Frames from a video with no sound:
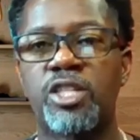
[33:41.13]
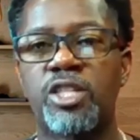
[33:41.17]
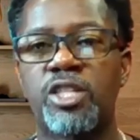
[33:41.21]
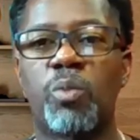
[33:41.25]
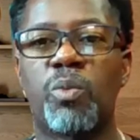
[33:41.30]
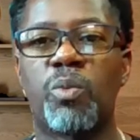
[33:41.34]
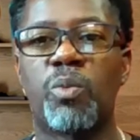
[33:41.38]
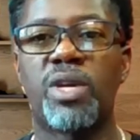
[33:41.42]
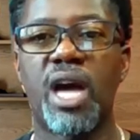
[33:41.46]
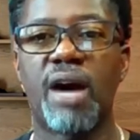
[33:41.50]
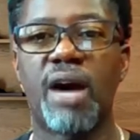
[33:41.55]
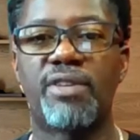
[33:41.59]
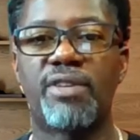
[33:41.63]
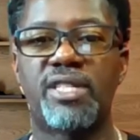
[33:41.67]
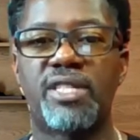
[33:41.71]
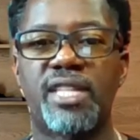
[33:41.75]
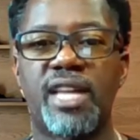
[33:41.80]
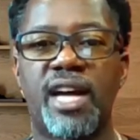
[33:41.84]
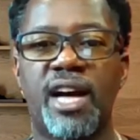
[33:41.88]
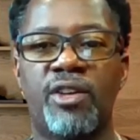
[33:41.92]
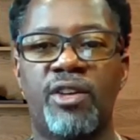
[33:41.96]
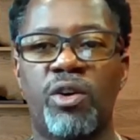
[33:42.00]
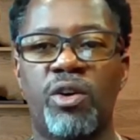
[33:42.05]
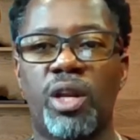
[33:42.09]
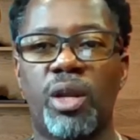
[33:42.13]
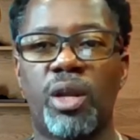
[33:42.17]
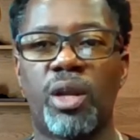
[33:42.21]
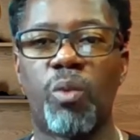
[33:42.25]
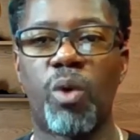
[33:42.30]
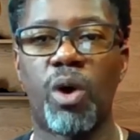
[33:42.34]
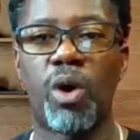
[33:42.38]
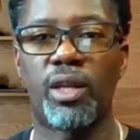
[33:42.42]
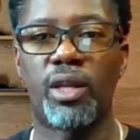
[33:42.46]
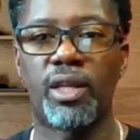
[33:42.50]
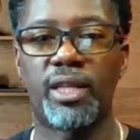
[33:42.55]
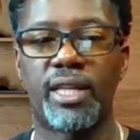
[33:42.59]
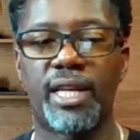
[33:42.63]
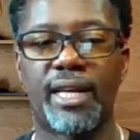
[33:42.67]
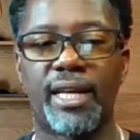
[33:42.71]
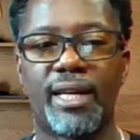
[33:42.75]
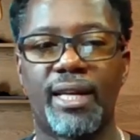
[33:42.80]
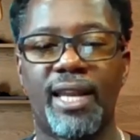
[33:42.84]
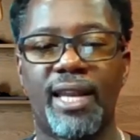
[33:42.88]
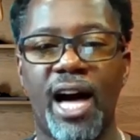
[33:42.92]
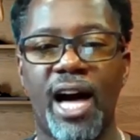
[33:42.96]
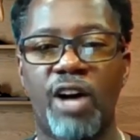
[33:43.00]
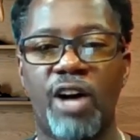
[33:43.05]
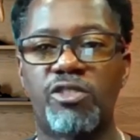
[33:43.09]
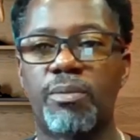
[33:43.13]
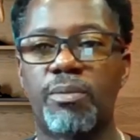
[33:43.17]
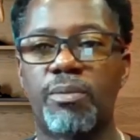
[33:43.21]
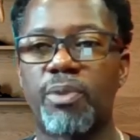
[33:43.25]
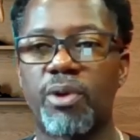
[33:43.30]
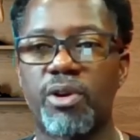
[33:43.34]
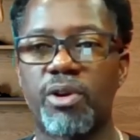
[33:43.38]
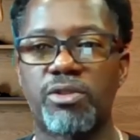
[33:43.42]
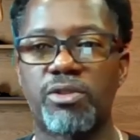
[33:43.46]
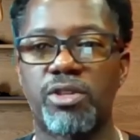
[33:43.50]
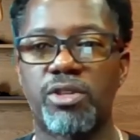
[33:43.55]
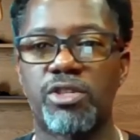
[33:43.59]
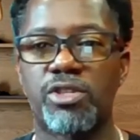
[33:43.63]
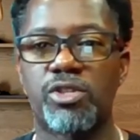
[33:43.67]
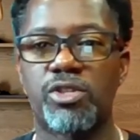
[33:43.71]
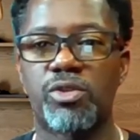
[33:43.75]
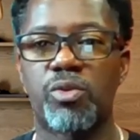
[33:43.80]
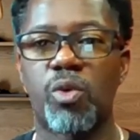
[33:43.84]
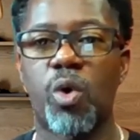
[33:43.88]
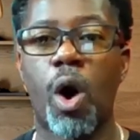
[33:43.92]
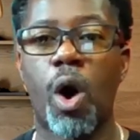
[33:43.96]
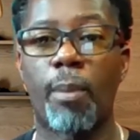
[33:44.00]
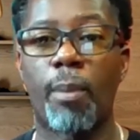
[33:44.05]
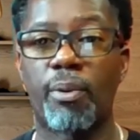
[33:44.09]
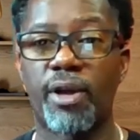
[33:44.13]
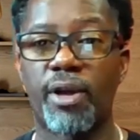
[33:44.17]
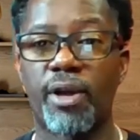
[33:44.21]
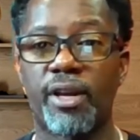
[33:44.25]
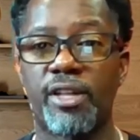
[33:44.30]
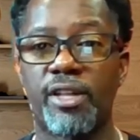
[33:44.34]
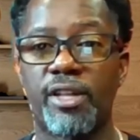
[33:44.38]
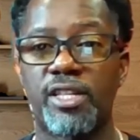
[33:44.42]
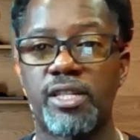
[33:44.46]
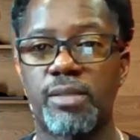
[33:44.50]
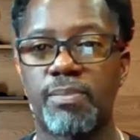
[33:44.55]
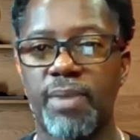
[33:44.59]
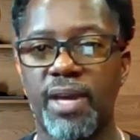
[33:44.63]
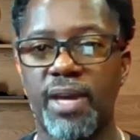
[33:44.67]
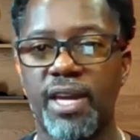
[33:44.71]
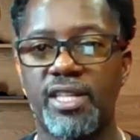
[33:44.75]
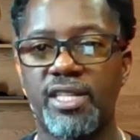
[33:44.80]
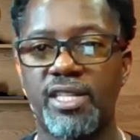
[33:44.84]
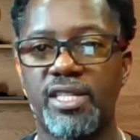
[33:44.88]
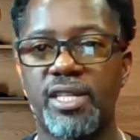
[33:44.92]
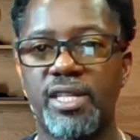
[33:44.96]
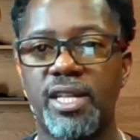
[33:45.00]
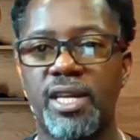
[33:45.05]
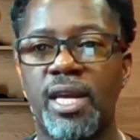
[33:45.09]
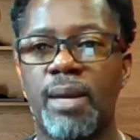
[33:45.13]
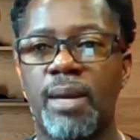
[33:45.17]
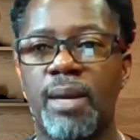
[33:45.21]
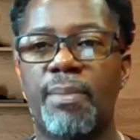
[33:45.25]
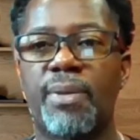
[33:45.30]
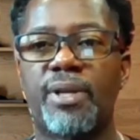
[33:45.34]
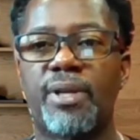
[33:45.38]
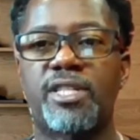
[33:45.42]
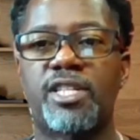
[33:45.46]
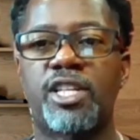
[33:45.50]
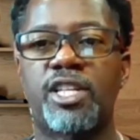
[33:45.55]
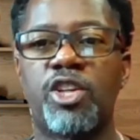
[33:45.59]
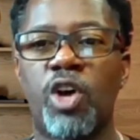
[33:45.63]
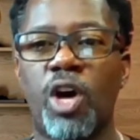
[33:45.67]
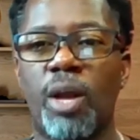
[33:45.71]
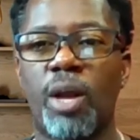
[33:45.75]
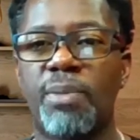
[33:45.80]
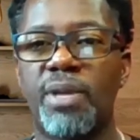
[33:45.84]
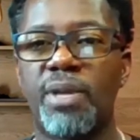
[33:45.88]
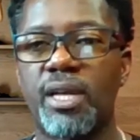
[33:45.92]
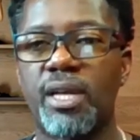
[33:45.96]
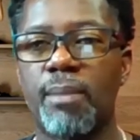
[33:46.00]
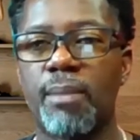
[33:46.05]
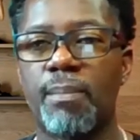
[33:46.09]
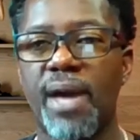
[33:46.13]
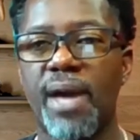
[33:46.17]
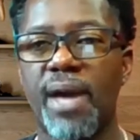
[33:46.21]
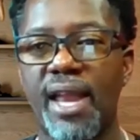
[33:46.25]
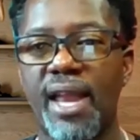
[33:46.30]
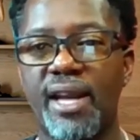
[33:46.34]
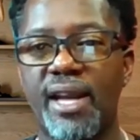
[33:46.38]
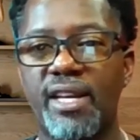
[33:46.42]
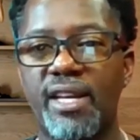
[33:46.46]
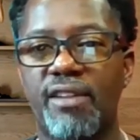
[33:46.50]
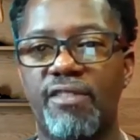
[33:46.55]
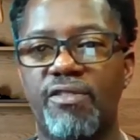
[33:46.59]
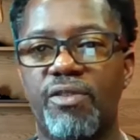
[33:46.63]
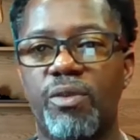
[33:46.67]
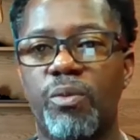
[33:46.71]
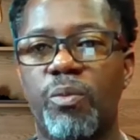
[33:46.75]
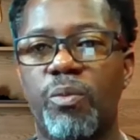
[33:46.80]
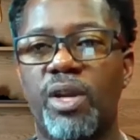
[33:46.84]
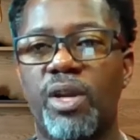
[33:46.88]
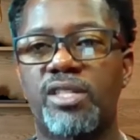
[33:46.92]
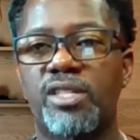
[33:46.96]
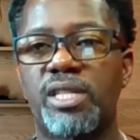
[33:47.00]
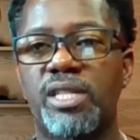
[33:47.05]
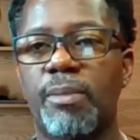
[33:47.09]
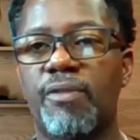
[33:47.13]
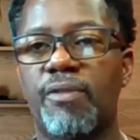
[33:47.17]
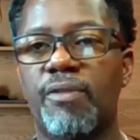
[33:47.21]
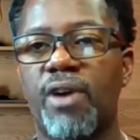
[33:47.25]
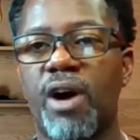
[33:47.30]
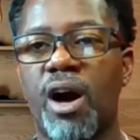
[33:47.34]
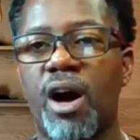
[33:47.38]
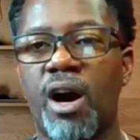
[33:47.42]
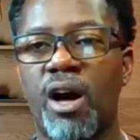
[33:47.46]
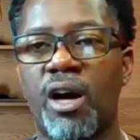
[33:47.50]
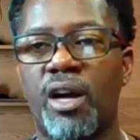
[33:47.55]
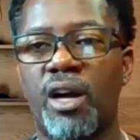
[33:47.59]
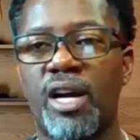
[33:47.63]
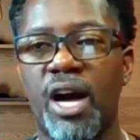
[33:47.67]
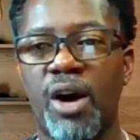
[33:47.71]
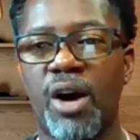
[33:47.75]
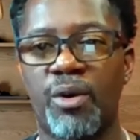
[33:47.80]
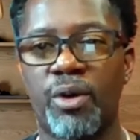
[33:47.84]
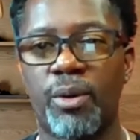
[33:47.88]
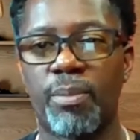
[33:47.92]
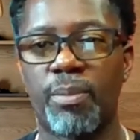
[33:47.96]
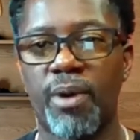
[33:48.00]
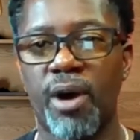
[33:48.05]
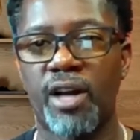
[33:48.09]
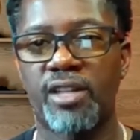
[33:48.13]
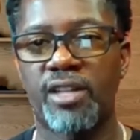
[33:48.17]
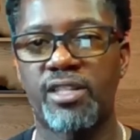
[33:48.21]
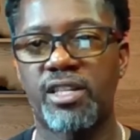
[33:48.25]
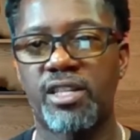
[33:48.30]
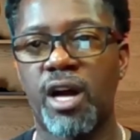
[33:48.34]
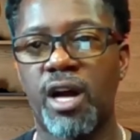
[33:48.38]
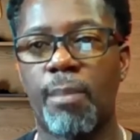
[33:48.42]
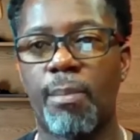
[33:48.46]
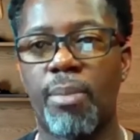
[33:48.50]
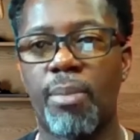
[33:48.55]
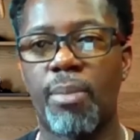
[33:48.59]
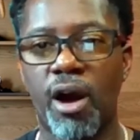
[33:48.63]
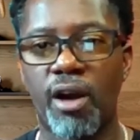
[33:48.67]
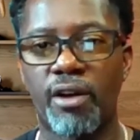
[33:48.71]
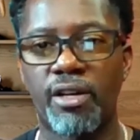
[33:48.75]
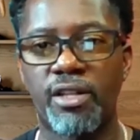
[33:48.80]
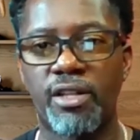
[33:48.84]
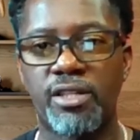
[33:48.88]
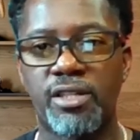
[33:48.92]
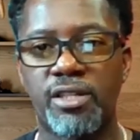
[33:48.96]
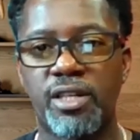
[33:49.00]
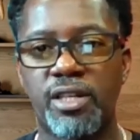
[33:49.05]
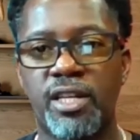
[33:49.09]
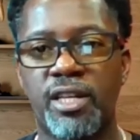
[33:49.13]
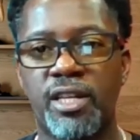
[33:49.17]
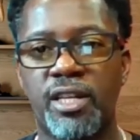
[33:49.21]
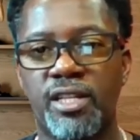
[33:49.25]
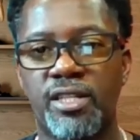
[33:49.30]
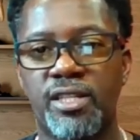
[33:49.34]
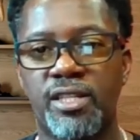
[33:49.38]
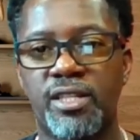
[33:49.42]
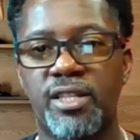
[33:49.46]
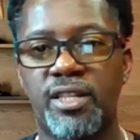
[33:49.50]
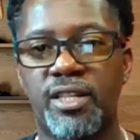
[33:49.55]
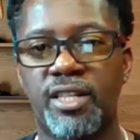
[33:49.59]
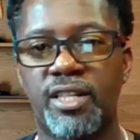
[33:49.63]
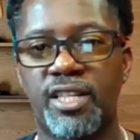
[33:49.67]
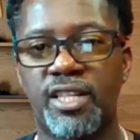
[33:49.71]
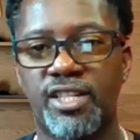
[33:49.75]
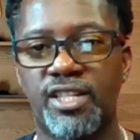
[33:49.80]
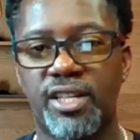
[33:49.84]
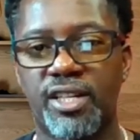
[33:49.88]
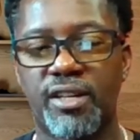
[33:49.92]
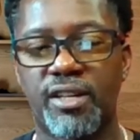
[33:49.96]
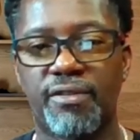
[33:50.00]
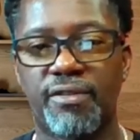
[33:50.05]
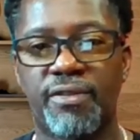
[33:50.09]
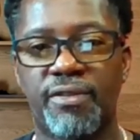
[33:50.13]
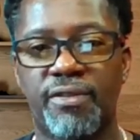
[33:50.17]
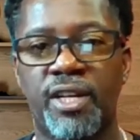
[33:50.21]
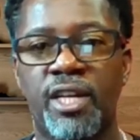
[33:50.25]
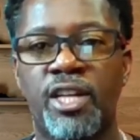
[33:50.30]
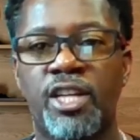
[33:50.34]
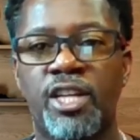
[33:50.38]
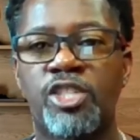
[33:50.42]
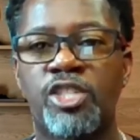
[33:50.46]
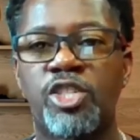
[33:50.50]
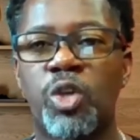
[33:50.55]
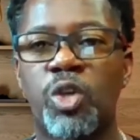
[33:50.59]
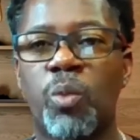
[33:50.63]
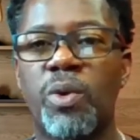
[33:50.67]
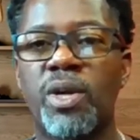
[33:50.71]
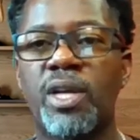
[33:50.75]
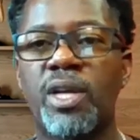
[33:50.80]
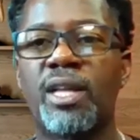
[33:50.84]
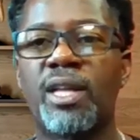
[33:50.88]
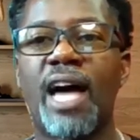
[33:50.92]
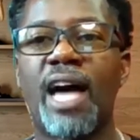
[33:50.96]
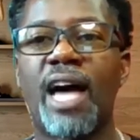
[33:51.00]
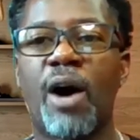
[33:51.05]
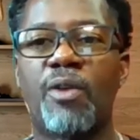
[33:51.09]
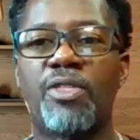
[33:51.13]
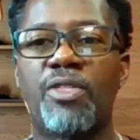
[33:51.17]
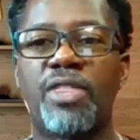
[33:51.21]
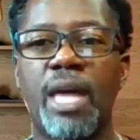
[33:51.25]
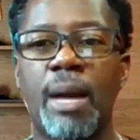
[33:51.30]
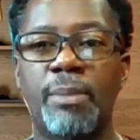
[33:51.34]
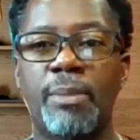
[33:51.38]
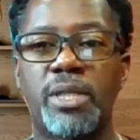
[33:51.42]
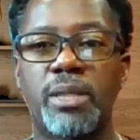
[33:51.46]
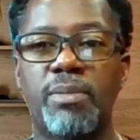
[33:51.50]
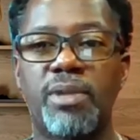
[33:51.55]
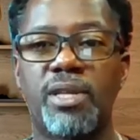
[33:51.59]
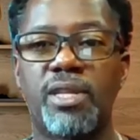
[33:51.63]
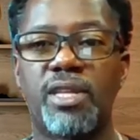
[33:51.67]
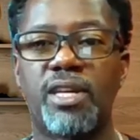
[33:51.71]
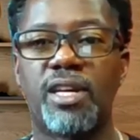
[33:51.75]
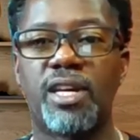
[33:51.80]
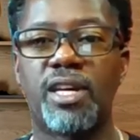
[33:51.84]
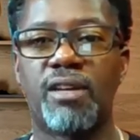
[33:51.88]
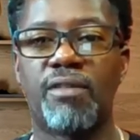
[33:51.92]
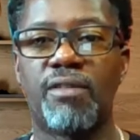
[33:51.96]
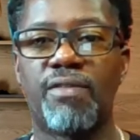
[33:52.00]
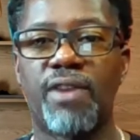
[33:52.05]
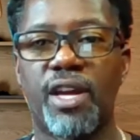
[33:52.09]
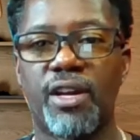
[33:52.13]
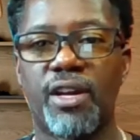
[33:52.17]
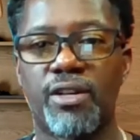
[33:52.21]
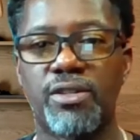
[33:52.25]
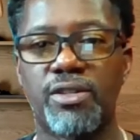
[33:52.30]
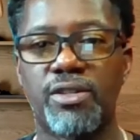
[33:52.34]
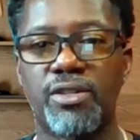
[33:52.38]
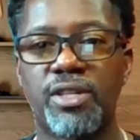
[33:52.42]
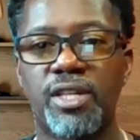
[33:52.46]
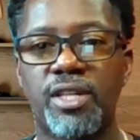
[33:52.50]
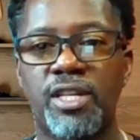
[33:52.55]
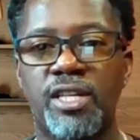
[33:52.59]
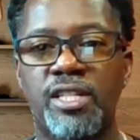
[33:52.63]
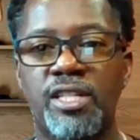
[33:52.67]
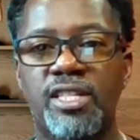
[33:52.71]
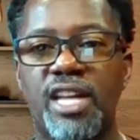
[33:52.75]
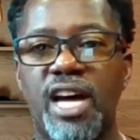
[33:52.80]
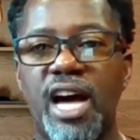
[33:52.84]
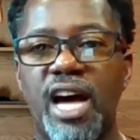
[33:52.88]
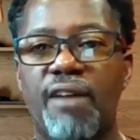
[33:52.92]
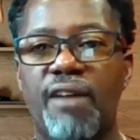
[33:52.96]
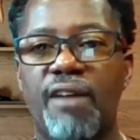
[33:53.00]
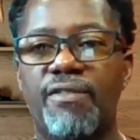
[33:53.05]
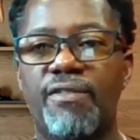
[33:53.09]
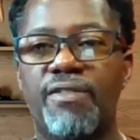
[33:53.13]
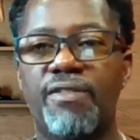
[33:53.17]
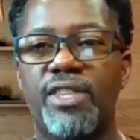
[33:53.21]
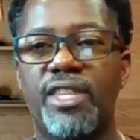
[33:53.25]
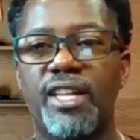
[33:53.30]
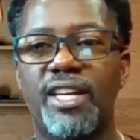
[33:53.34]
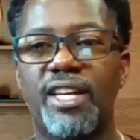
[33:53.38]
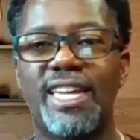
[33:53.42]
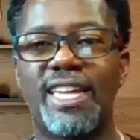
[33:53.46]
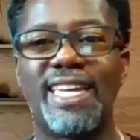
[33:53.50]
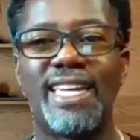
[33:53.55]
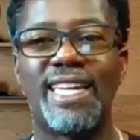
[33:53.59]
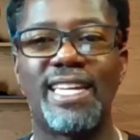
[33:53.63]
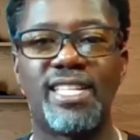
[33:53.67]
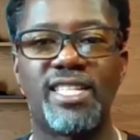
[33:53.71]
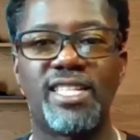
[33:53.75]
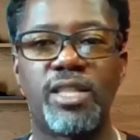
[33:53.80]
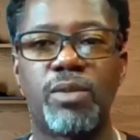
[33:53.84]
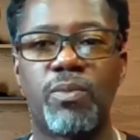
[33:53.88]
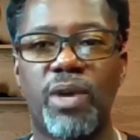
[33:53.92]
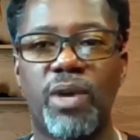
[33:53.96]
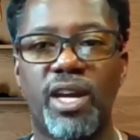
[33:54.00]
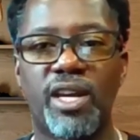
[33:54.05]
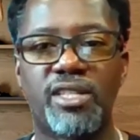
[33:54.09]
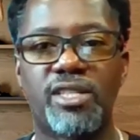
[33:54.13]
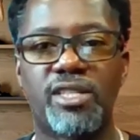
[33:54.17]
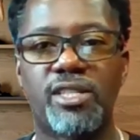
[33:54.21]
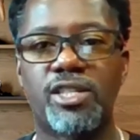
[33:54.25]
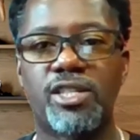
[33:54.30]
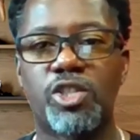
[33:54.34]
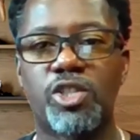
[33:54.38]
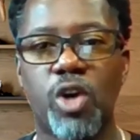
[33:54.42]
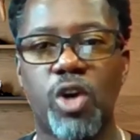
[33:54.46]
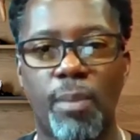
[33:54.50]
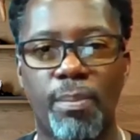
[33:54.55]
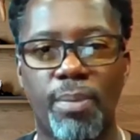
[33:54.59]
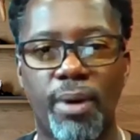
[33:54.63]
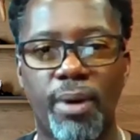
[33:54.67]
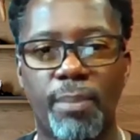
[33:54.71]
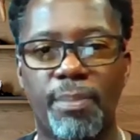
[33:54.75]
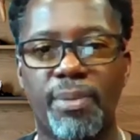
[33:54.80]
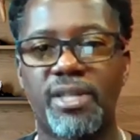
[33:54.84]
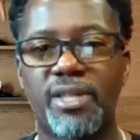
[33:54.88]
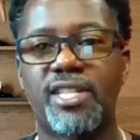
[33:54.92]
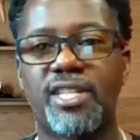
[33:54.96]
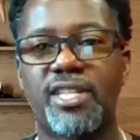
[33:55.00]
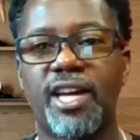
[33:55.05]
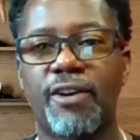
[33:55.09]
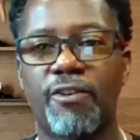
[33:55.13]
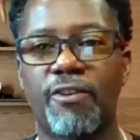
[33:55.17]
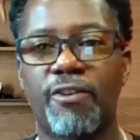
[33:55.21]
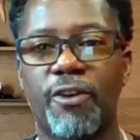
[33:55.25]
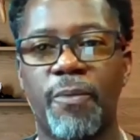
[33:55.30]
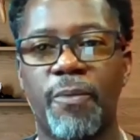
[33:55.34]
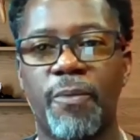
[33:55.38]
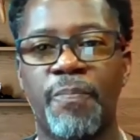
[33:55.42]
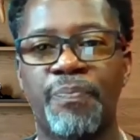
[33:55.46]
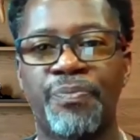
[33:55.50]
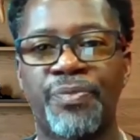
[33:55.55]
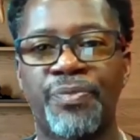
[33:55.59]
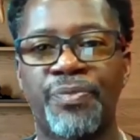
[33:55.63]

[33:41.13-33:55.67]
So we have a SandDollar wallet that allows the persons to operate in the space, but to not be competitive with some of our counterparts and our partners in this initiative. So we allow them to be the innovators, to have the easy ways to top up, etc.